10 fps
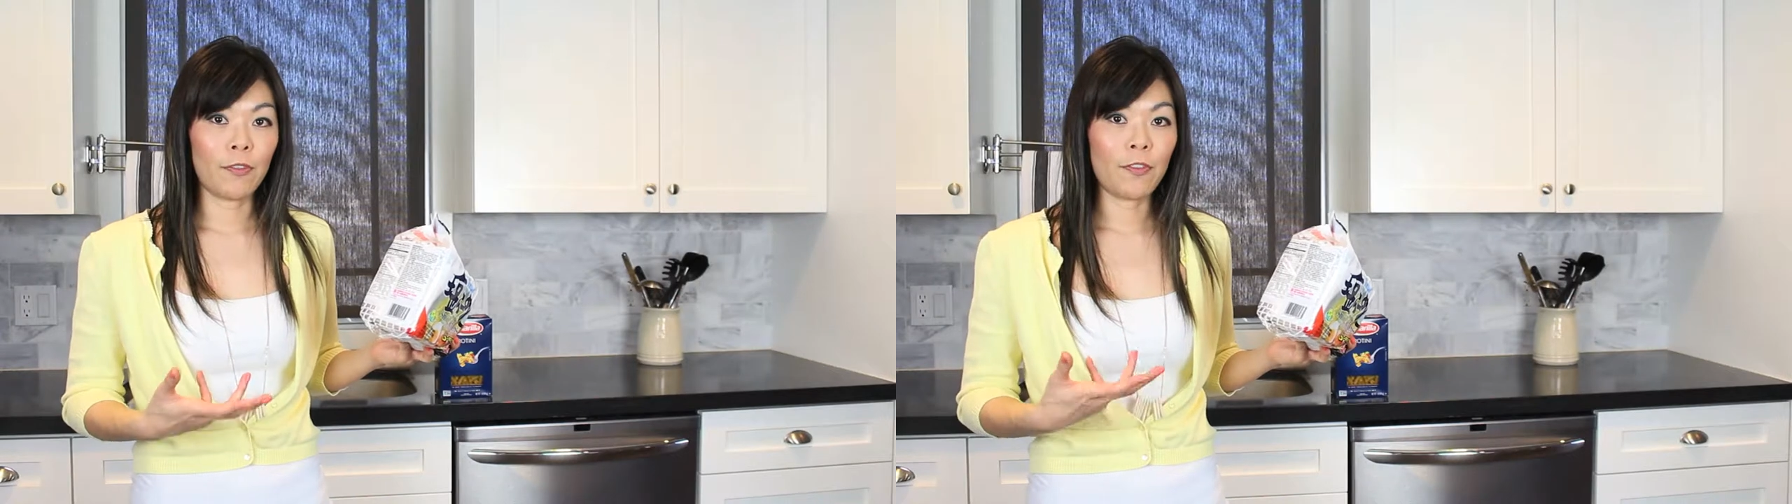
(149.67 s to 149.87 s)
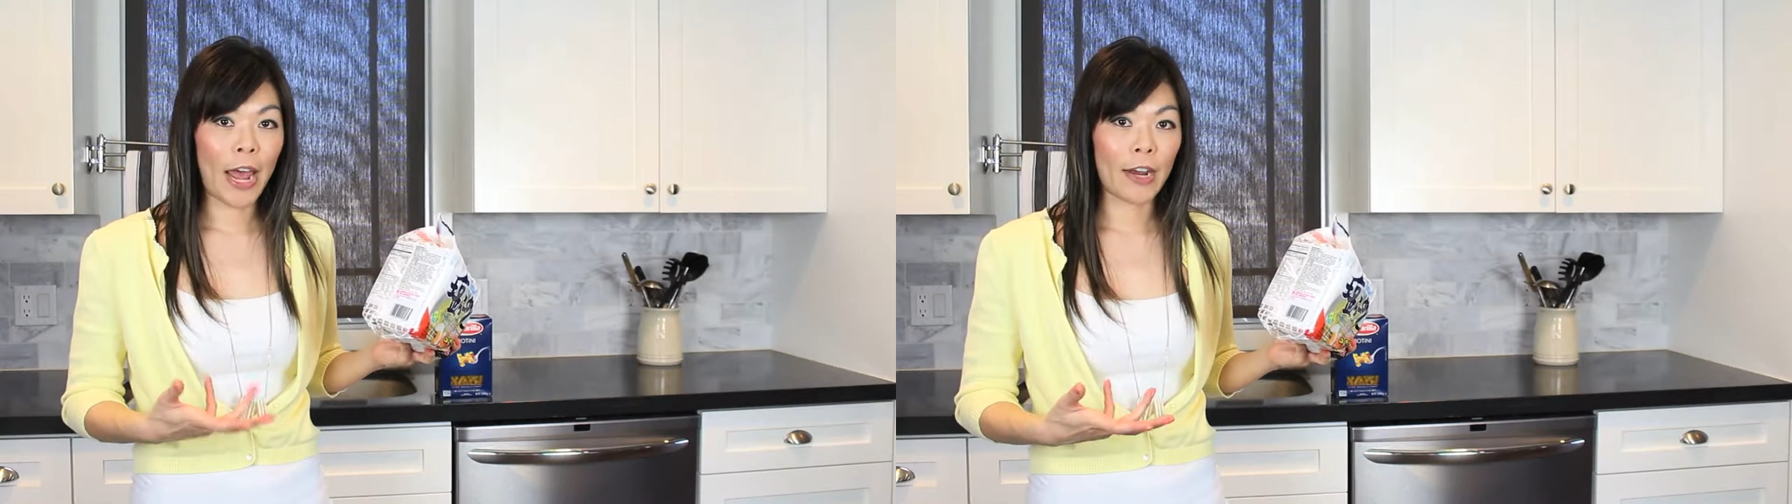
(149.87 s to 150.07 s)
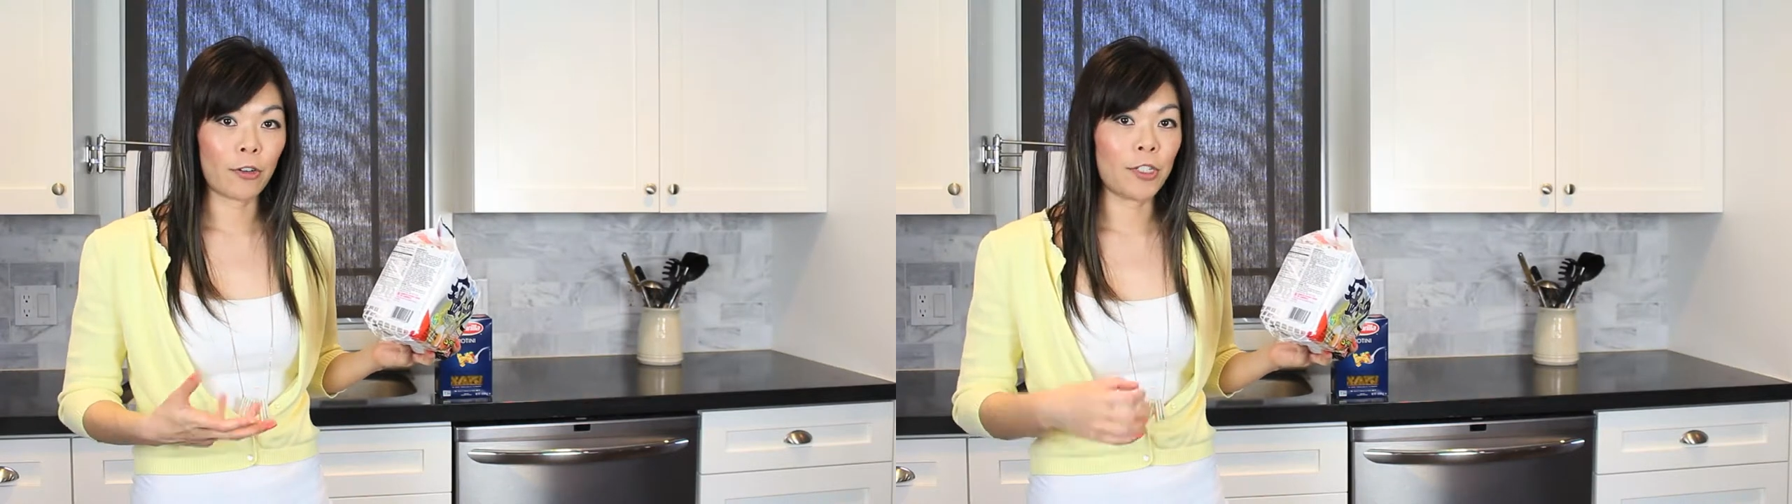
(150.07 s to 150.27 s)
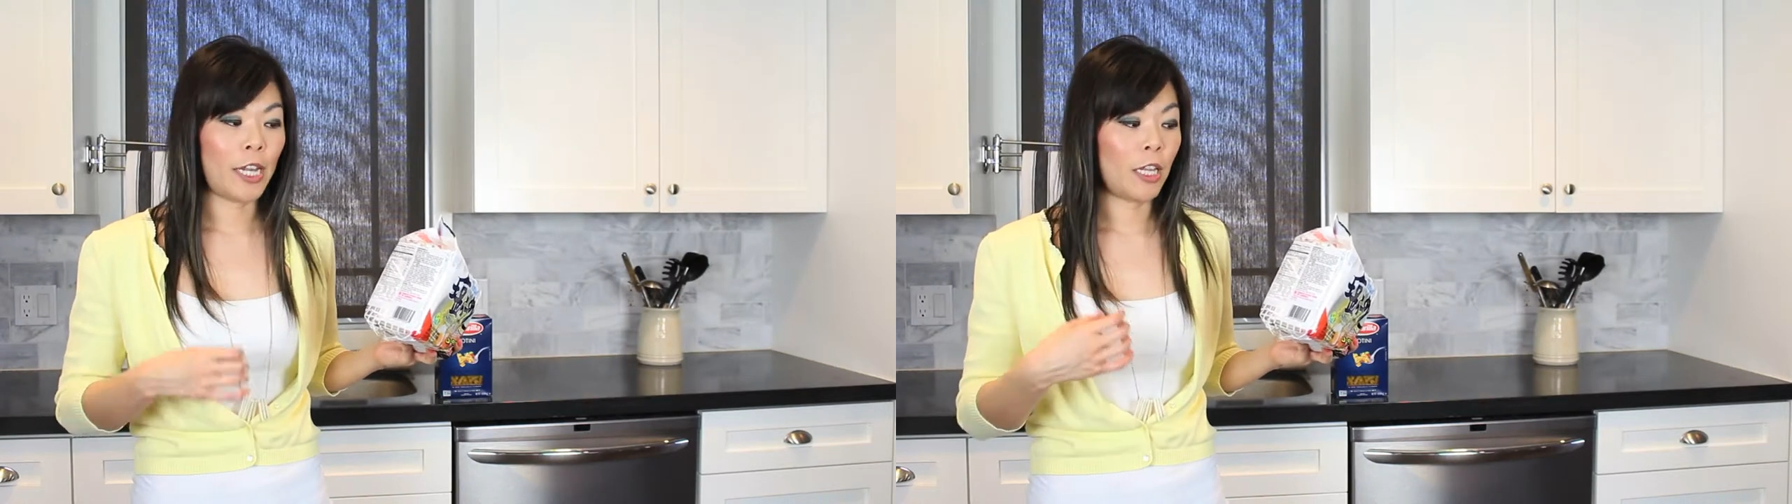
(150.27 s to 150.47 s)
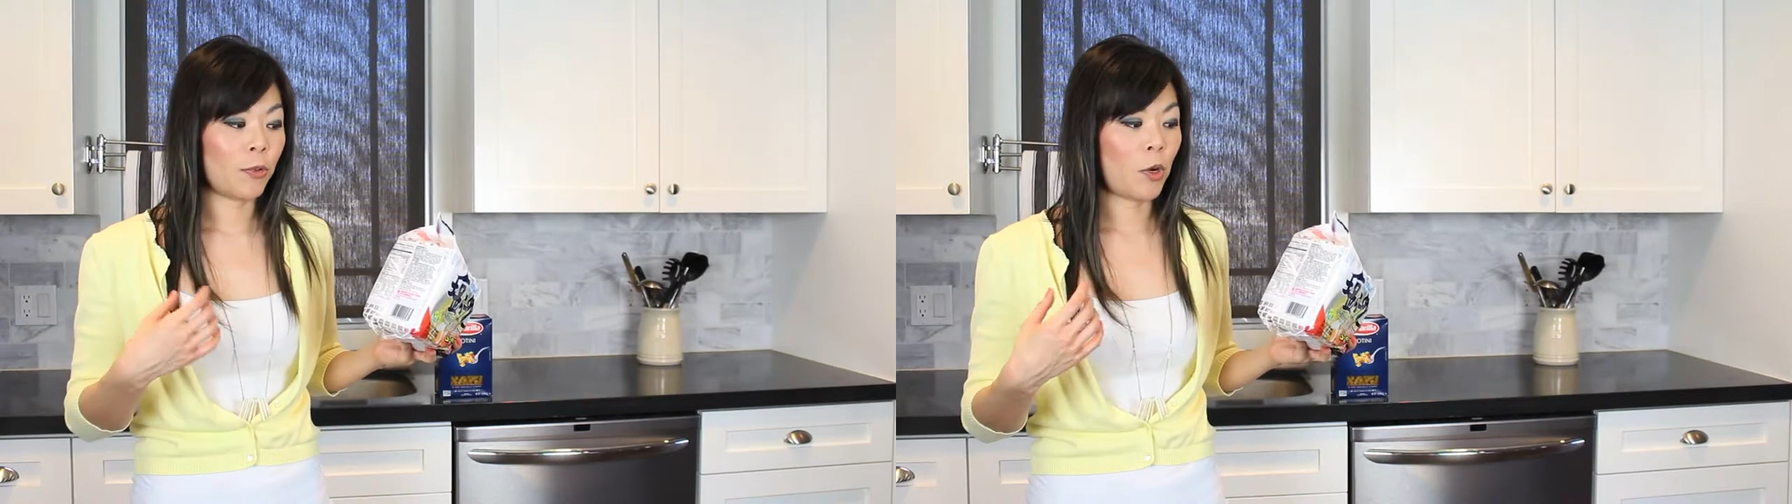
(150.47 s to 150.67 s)
fat or
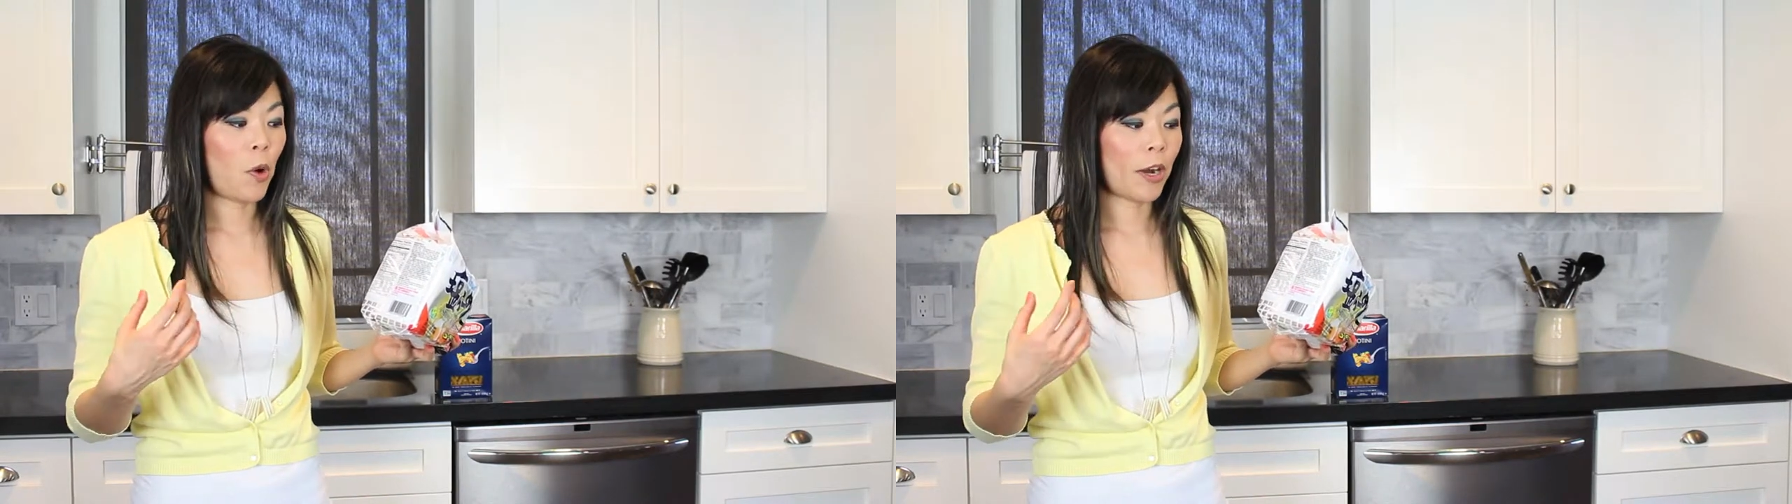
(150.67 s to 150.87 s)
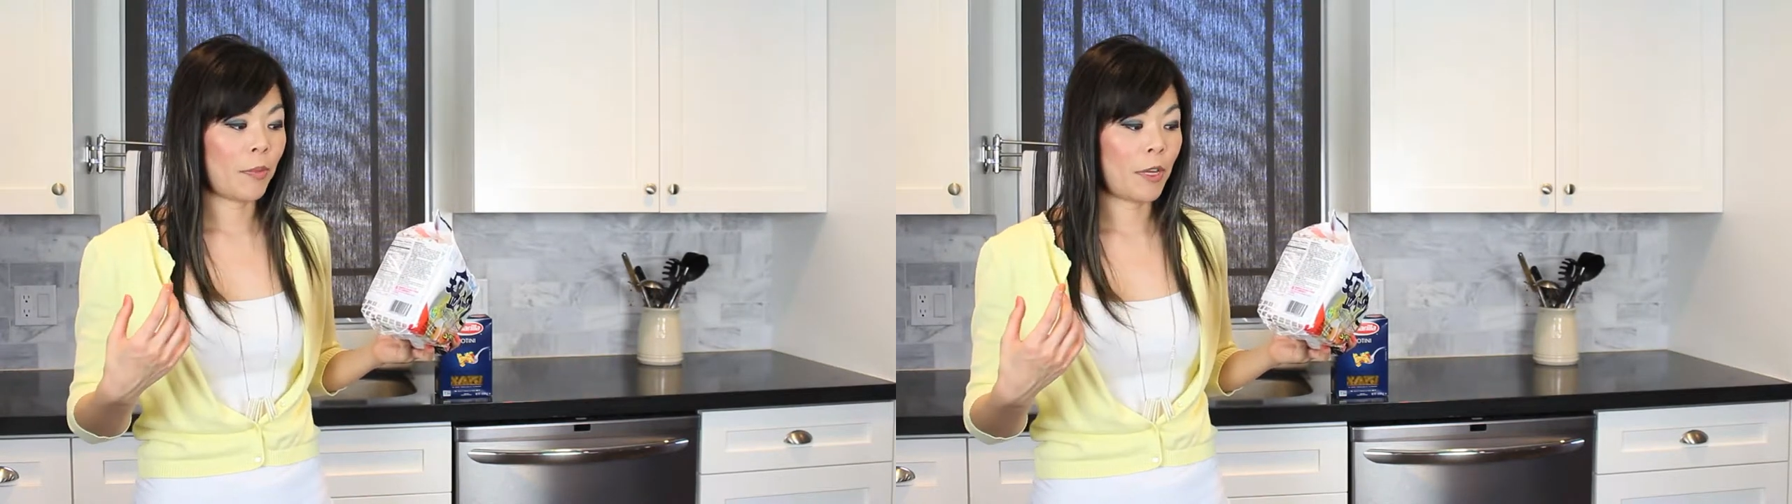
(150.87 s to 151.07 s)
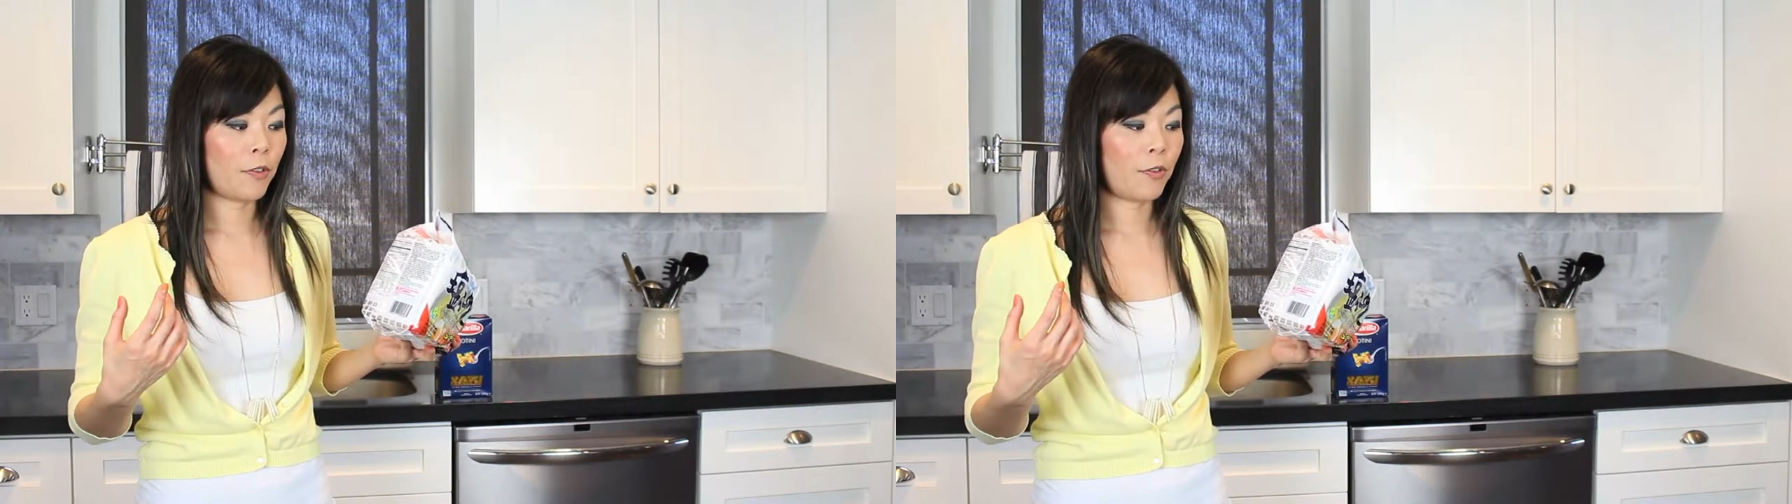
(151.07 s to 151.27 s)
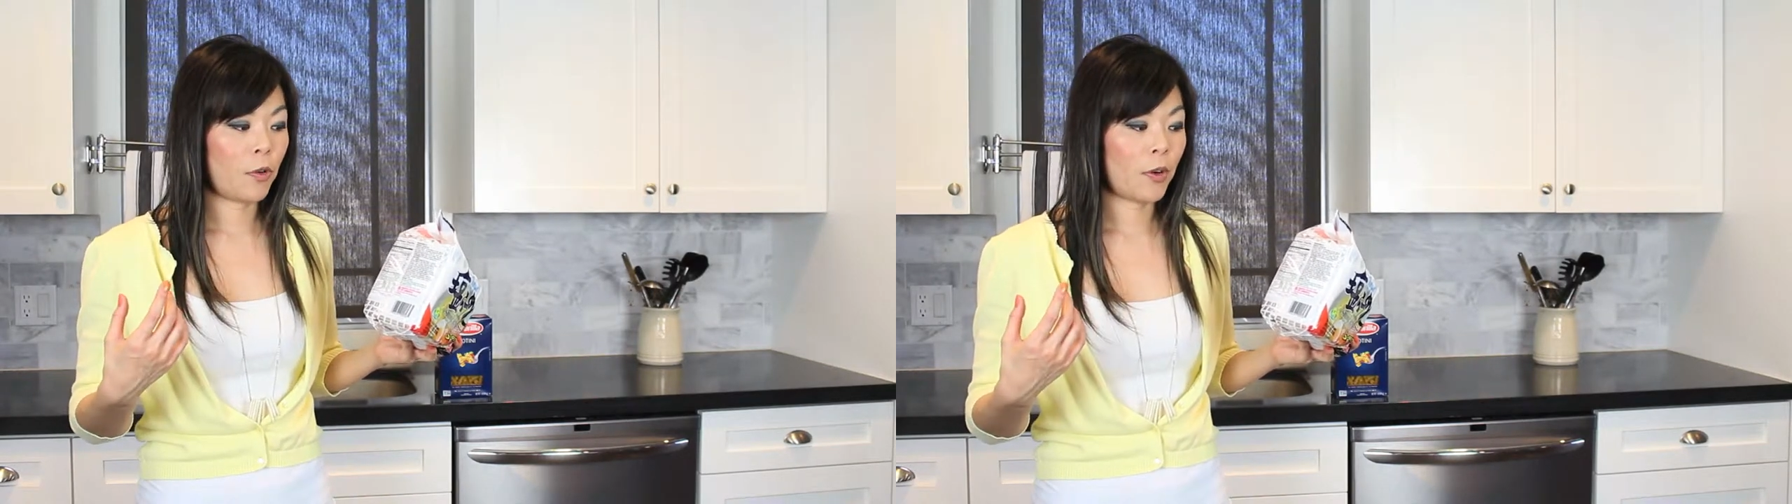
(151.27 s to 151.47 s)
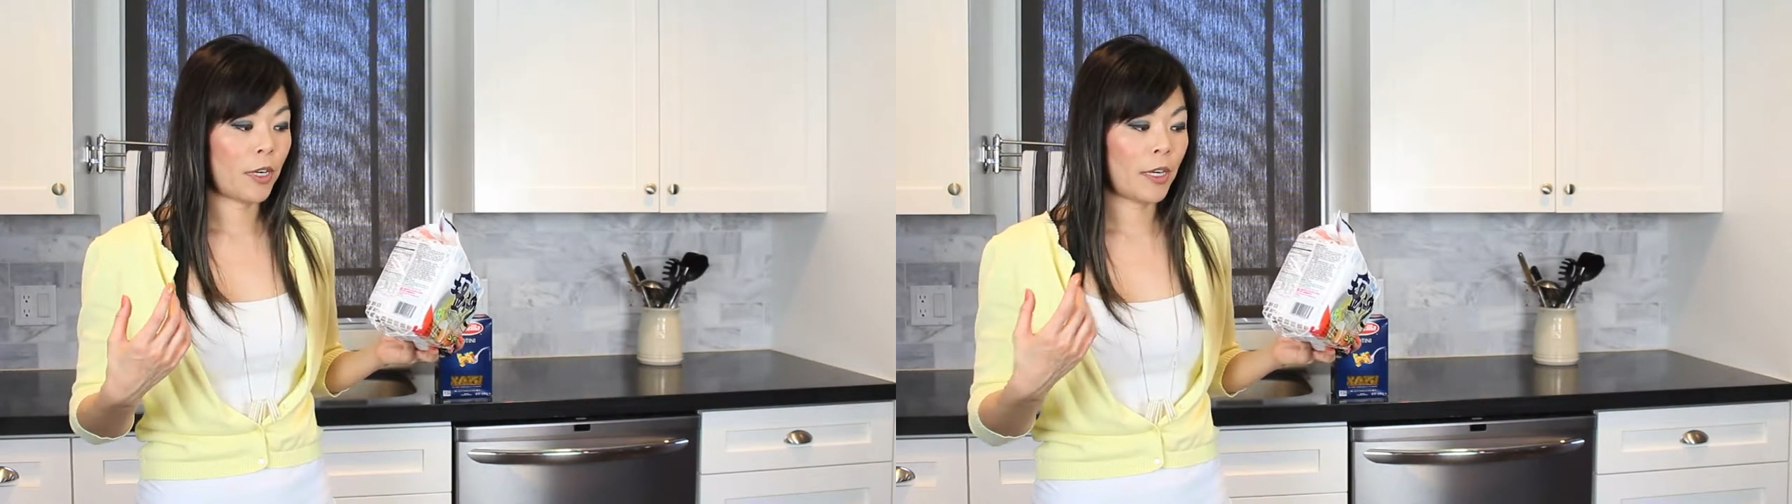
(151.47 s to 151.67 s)
daily requirement
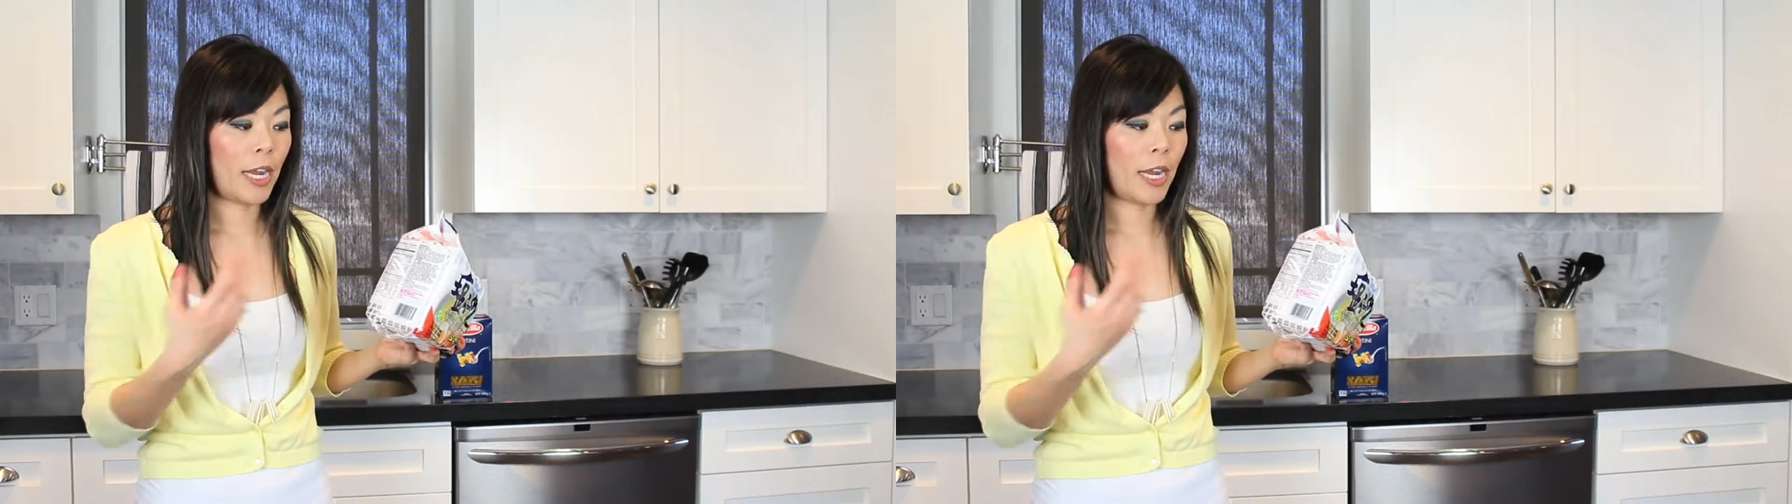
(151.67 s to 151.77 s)
for